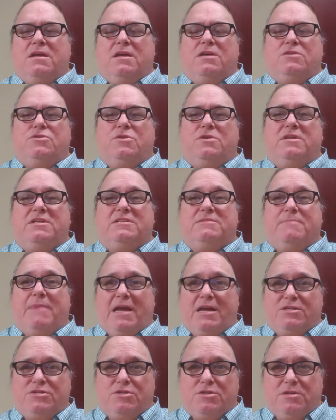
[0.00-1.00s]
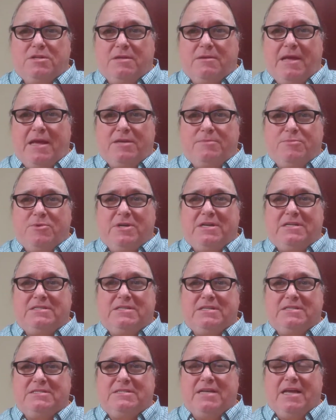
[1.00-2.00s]
to his master, the head priest,
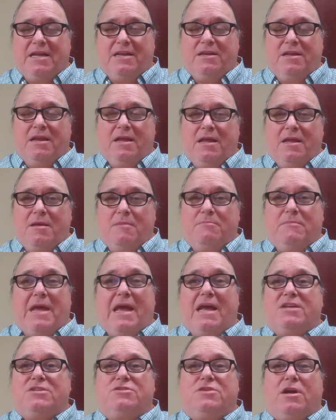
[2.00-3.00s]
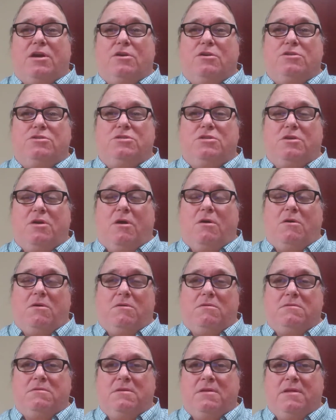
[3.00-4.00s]
and said, Master, I heard you call.
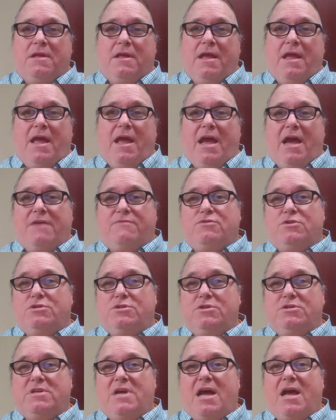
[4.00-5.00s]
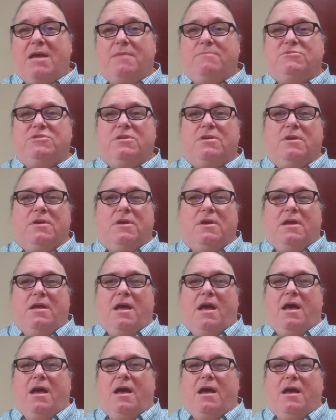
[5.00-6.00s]
After 2 times,
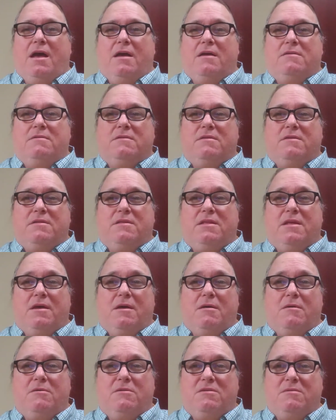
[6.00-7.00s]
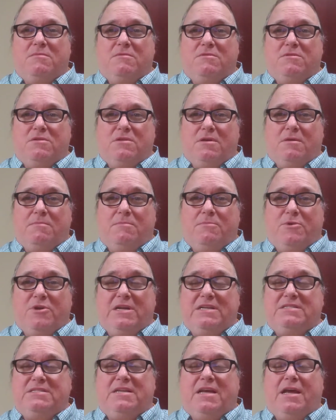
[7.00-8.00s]
the
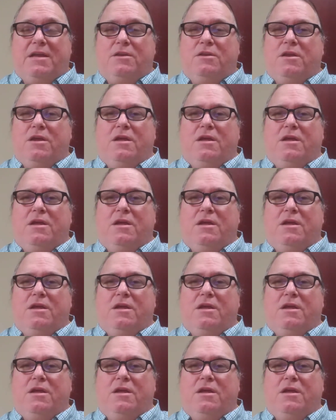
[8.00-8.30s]
priest said